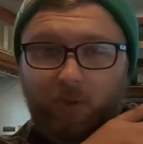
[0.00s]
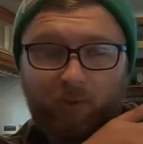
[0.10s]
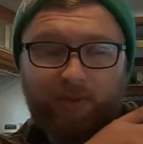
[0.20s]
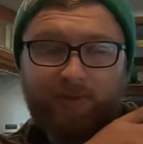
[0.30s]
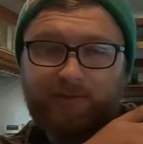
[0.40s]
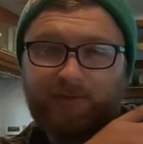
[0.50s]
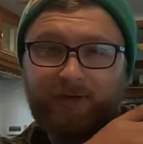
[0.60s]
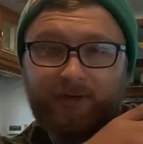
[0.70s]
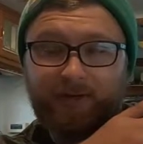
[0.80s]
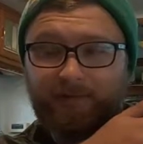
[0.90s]
with this
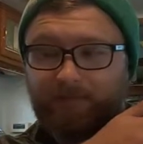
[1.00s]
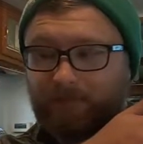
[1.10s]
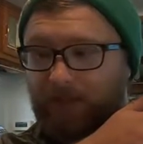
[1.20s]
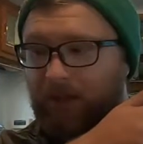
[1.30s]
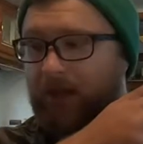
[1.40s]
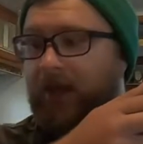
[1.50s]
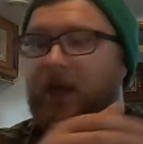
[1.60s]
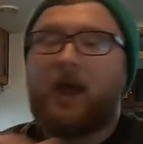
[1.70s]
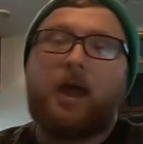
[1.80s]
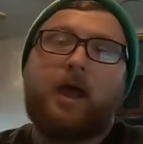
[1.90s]
rig,
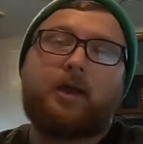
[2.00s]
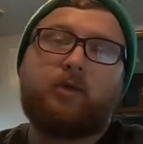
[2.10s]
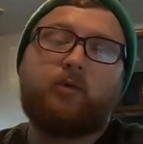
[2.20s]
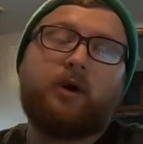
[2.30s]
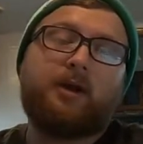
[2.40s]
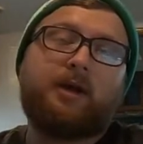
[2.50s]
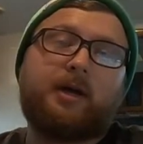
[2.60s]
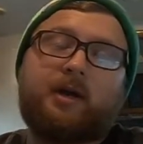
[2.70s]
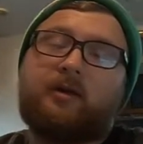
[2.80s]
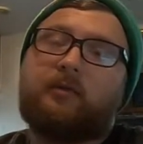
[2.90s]
and you want
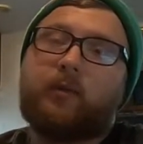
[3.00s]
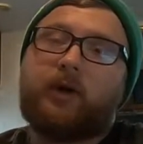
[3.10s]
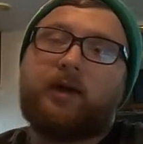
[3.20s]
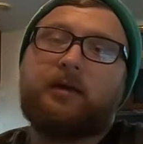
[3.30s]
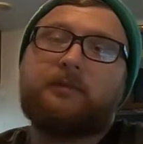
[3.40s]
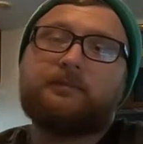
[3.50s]
enough weight